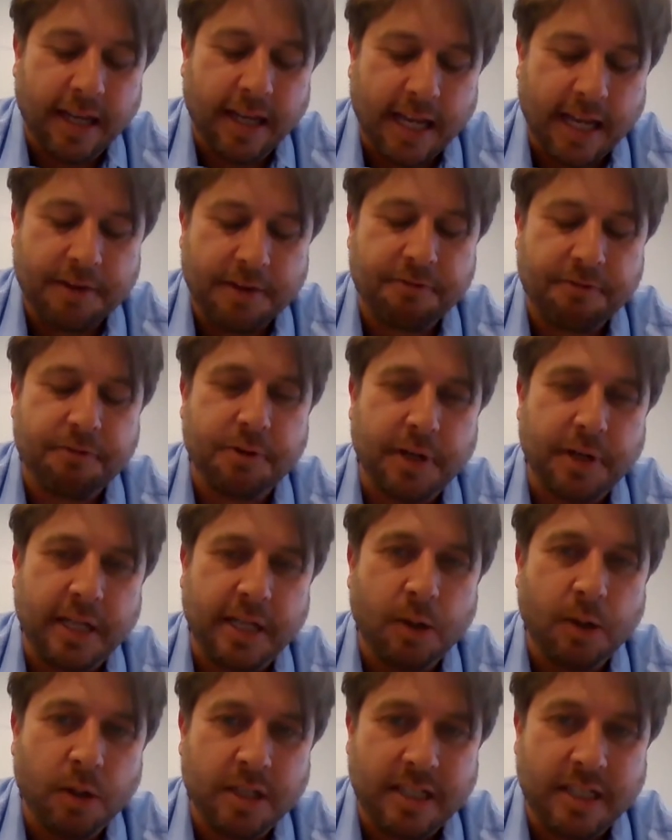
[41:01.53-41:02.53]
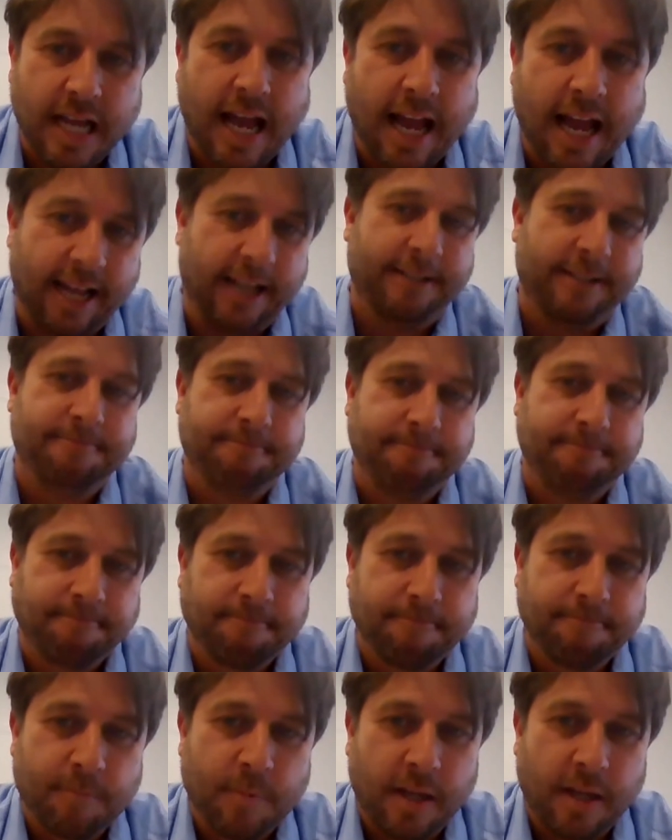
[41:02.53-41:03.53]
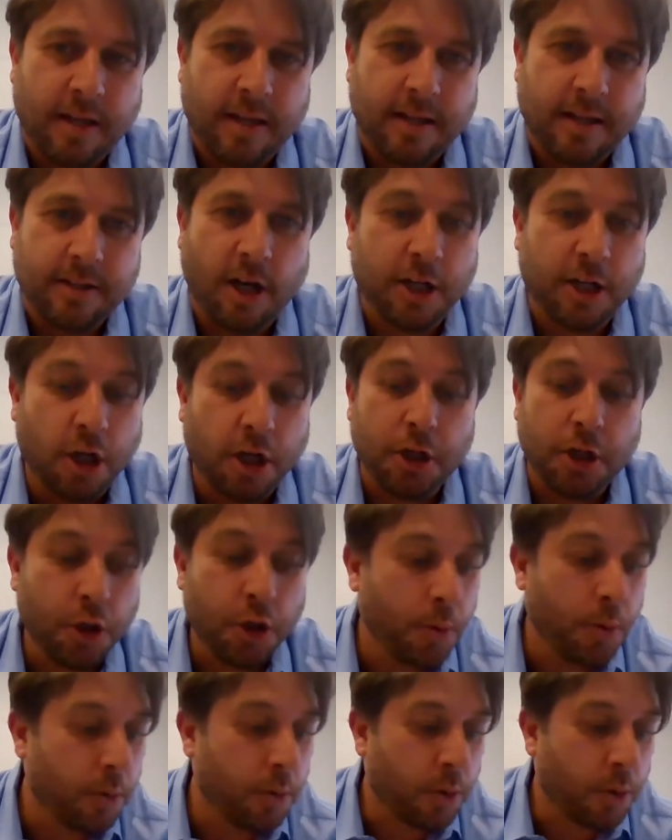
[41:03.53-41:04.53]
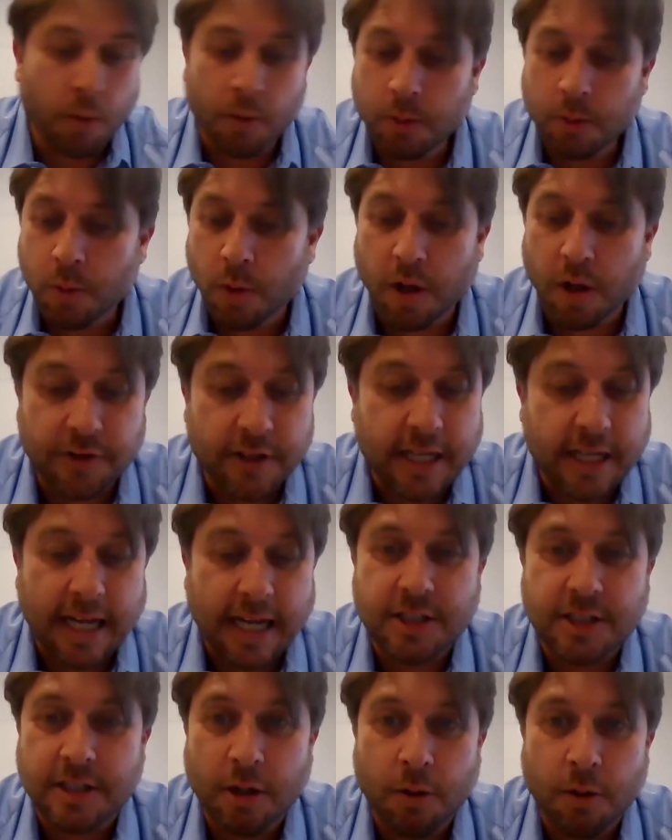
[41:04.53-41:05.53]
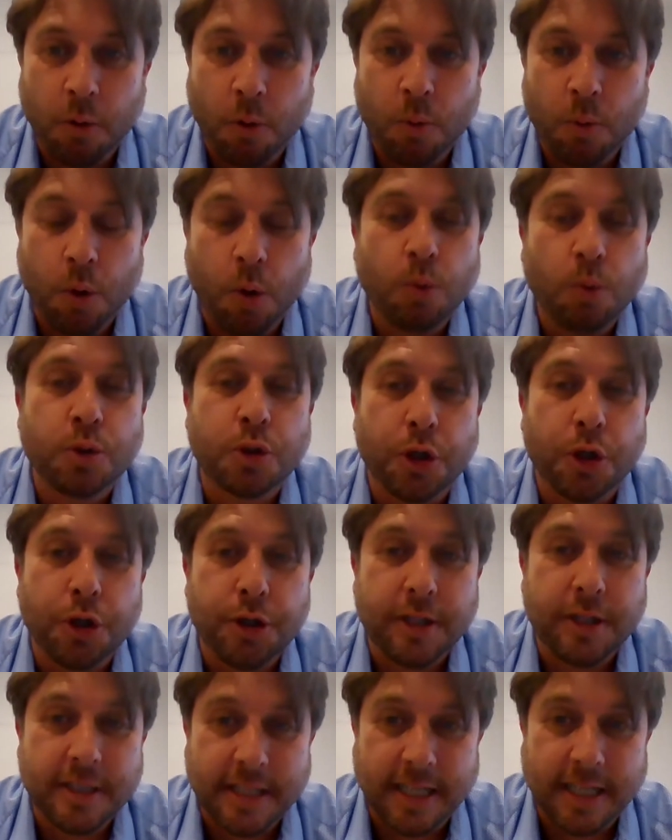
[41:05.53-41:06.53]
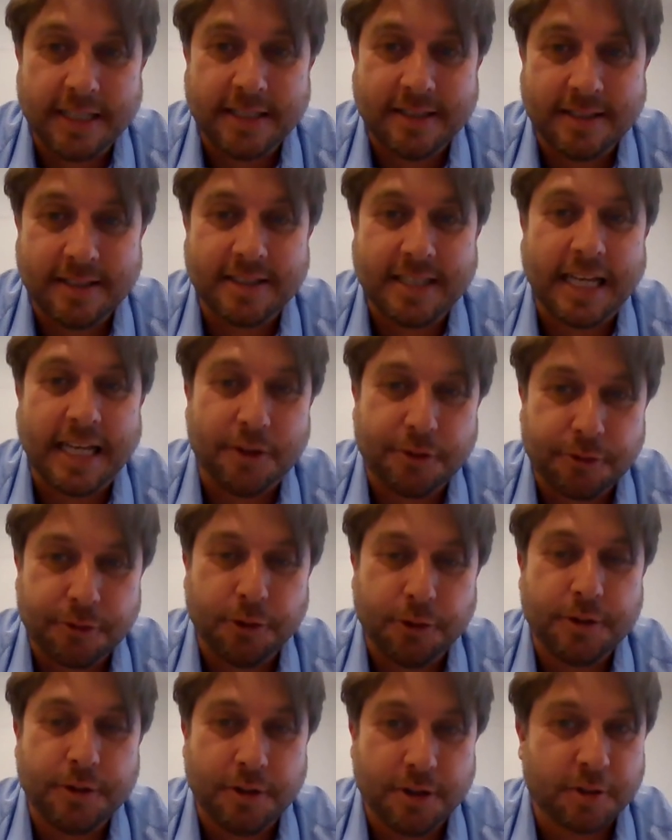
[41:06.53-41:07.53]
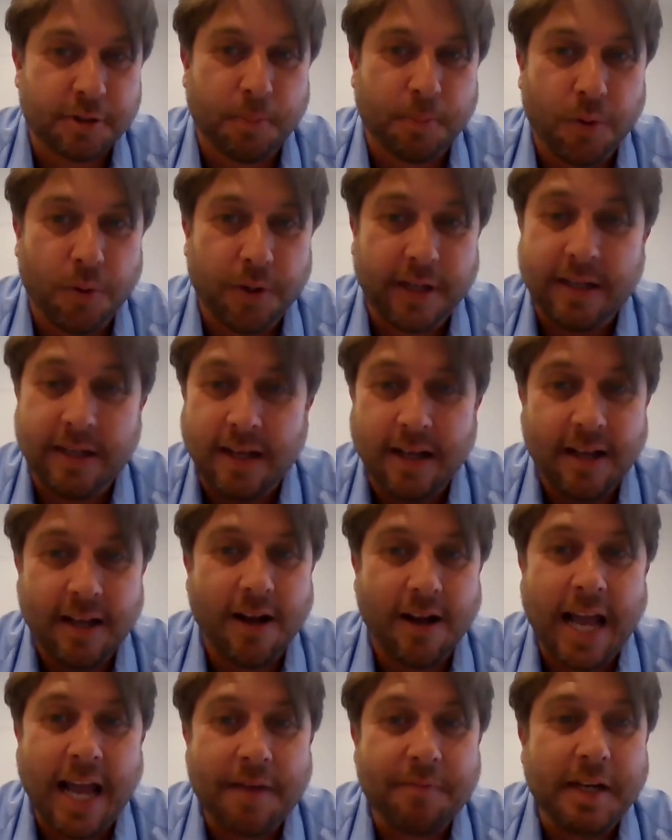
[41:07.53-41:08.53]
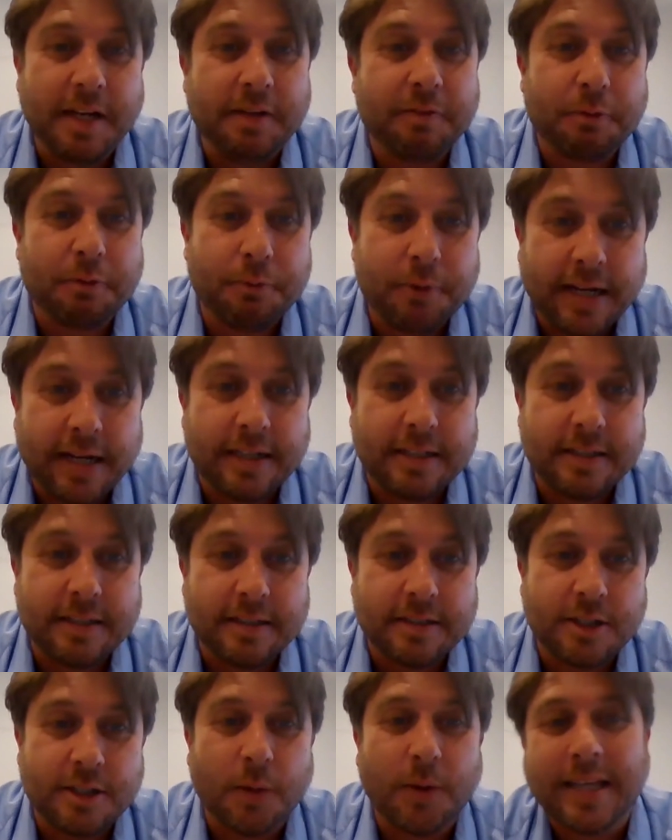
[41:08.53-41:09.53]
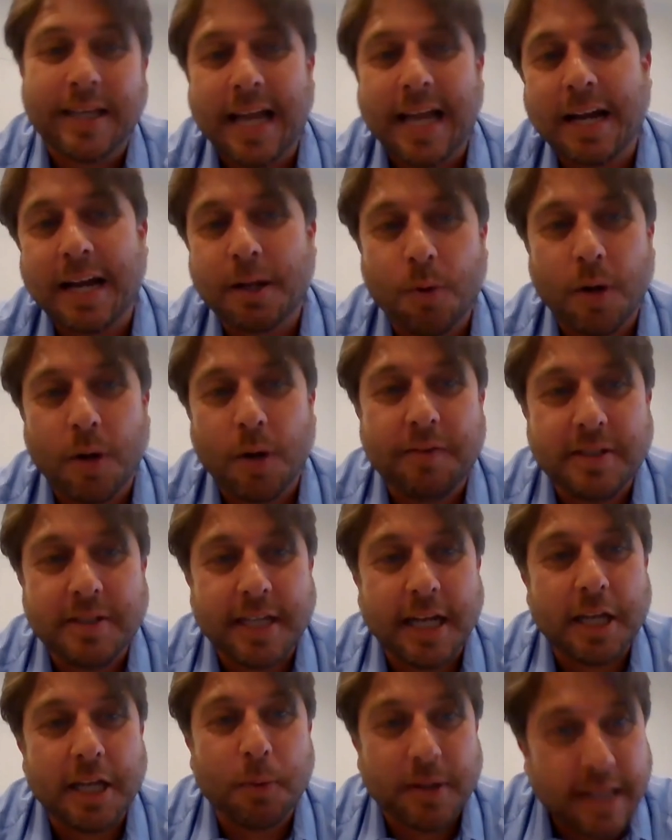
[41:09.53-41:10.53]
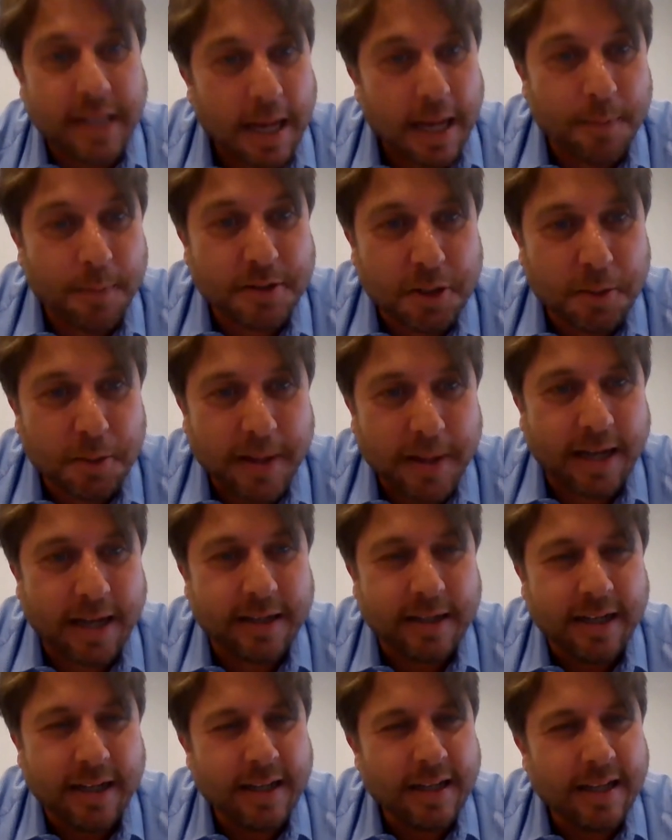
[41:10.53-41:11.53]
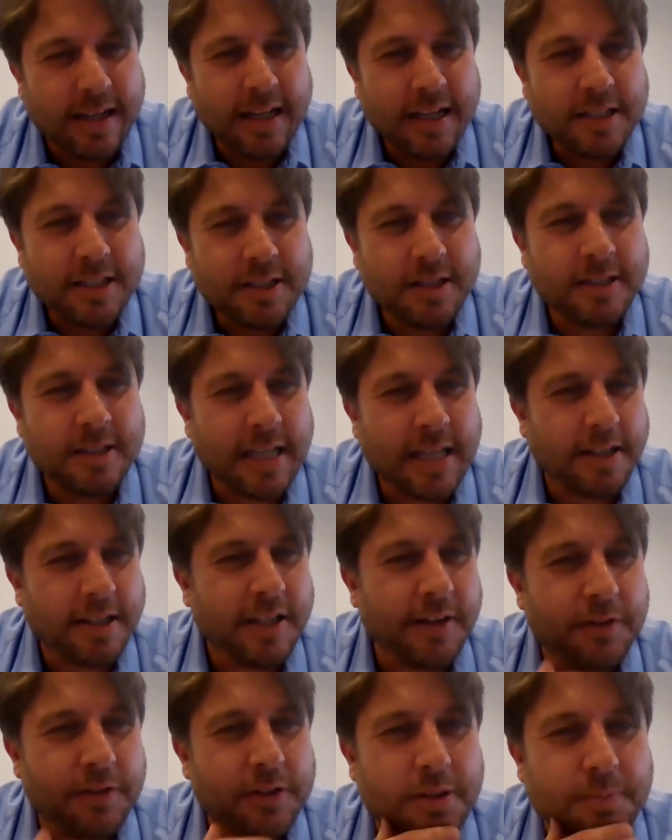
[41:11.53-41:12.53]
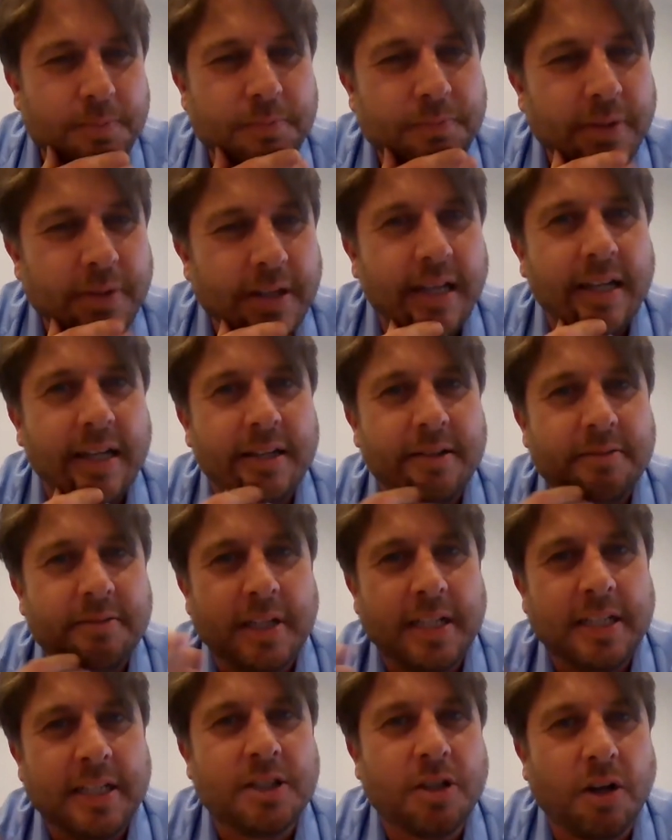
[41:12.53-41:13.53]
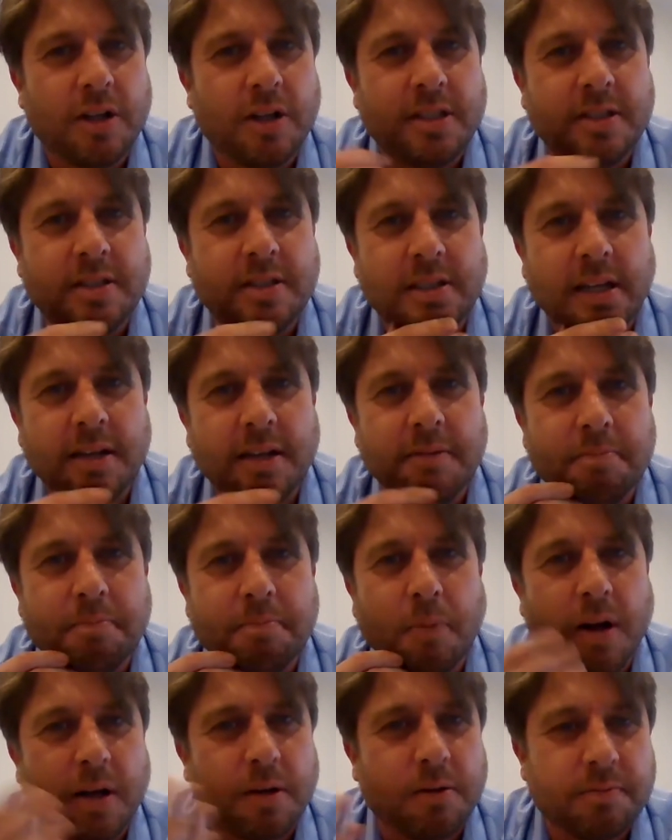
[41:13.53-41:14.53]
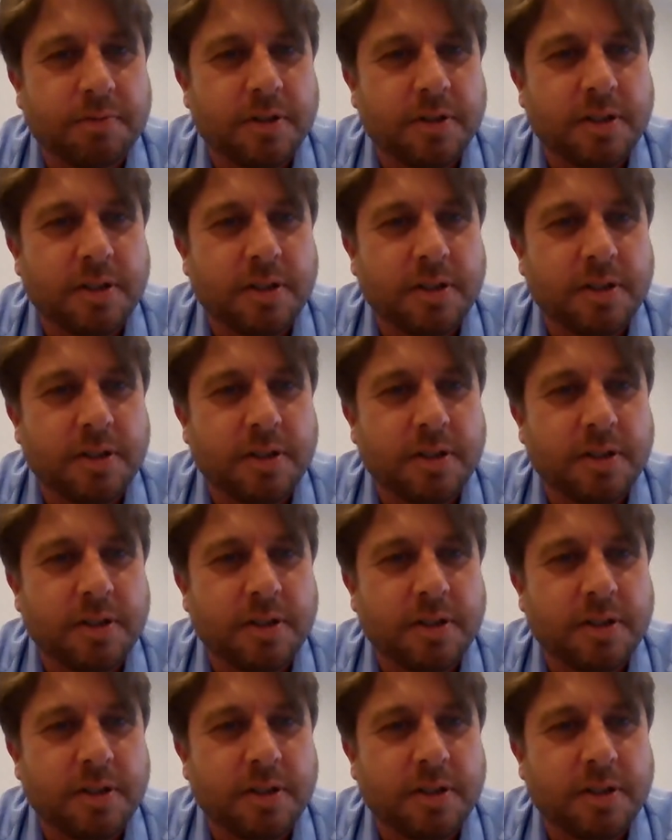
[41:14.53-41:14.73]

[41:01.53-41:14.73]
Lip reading: every day. I got a new qualification, alternate test sent through this morning. I haven't even read it, so I can't quite even tell you what that one's about. Does that give you some insights, Michael?